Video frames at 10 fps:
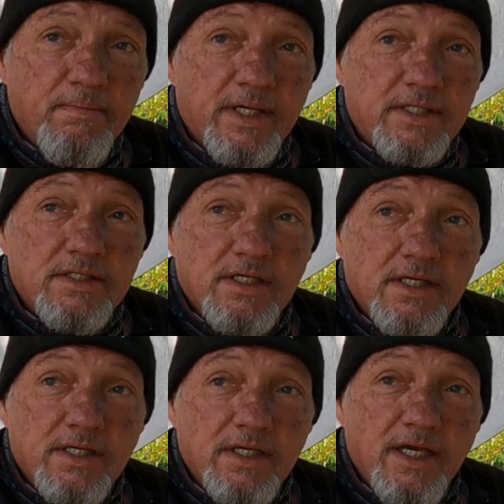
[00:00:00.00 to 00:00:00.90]
But
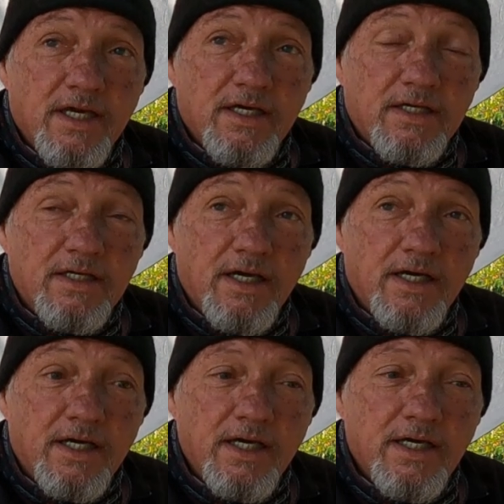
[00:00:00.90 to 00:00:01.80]
yeah,
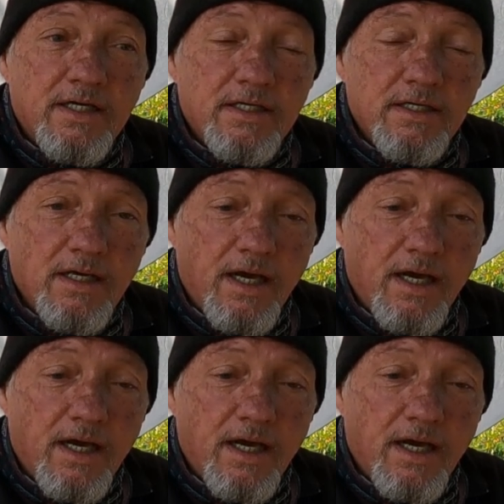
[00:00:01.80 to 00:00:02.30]
I